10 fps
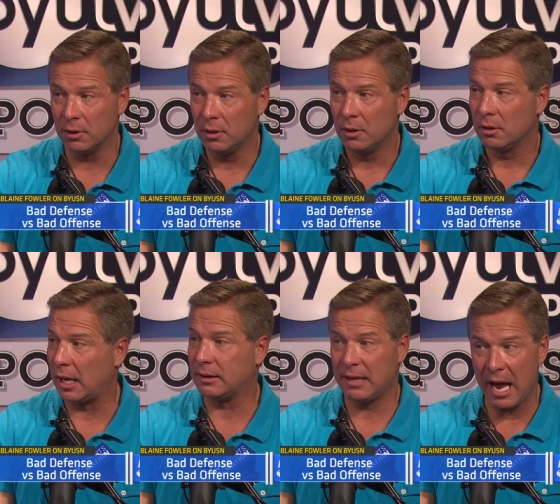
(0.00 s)
Yes.
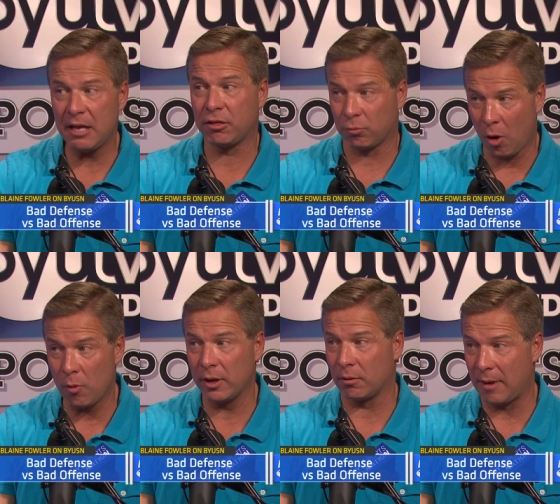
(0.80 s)
Like they throw
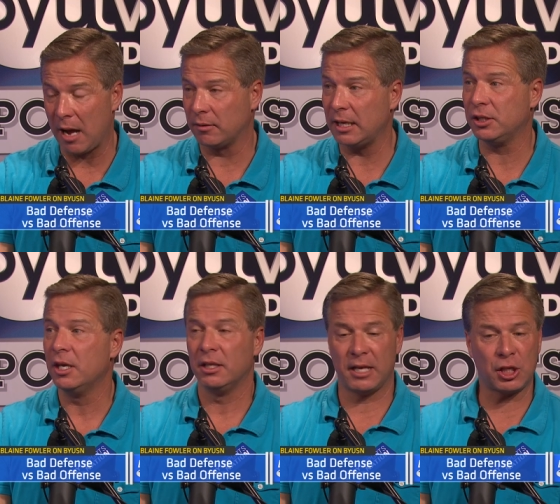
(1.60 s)
it around. They're they they
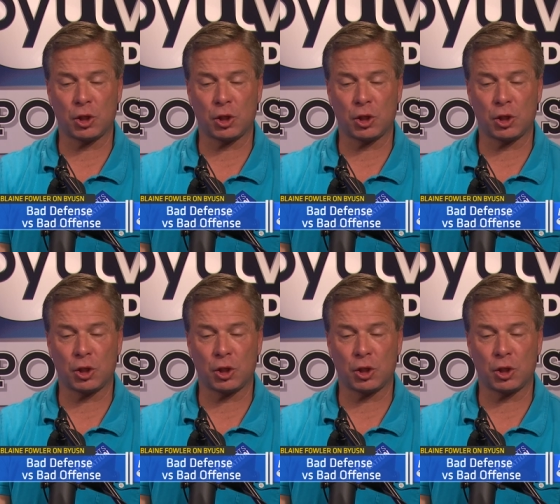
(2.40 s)
offense.